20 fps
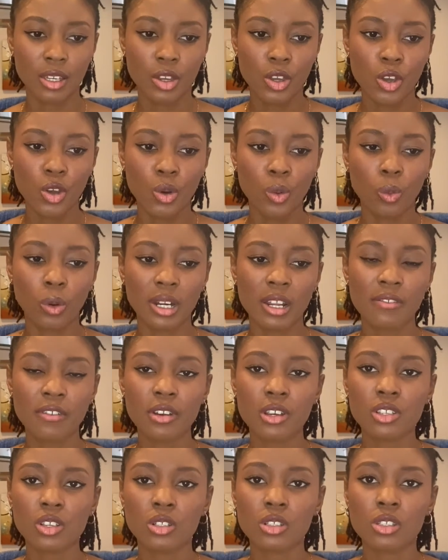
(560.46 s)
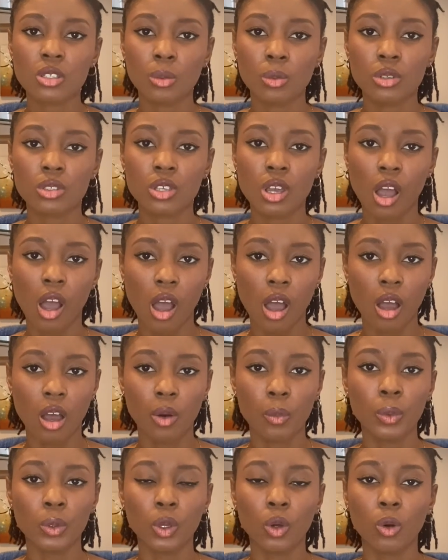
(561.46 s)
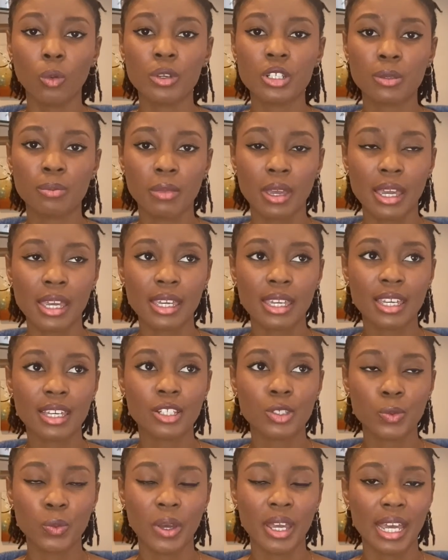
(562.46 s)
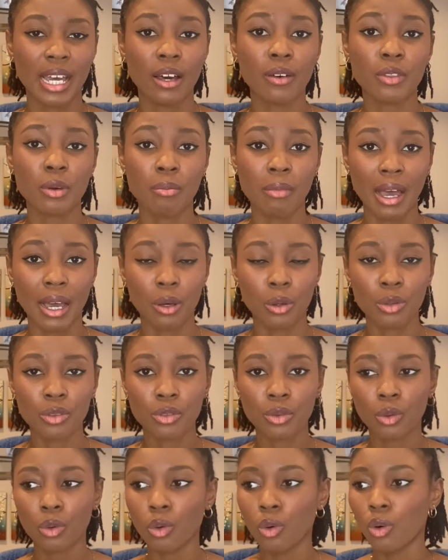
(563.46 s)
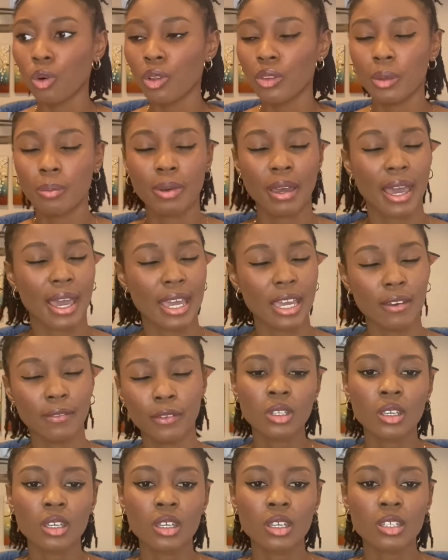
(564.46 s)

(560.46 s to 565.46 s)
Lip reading: whatever is on someone's heart will always make its way out the mouth or the behavior.